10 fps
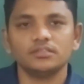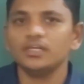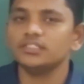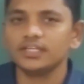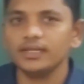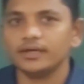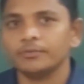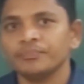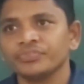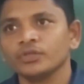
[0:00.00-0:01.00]
Is it
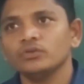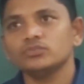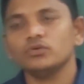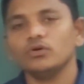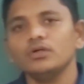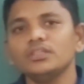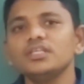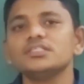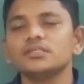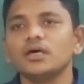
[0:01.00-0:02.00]
clear? So,
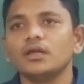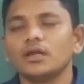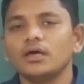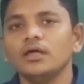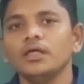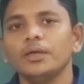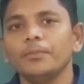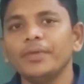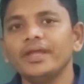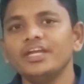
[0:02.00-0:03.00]
these
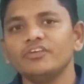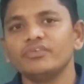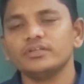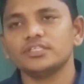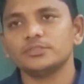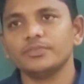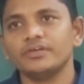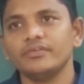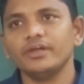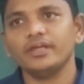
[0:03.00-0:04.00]
are main differences
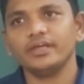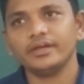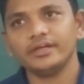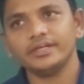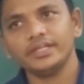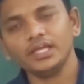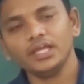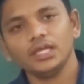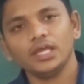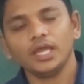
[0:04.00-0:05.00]
between
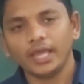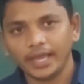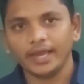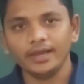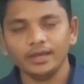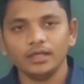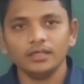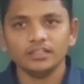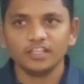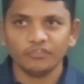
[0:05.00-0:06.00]
heredity and
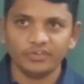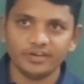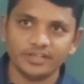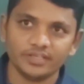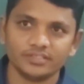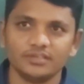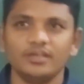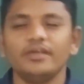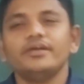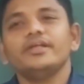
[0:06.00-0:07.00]
the variation.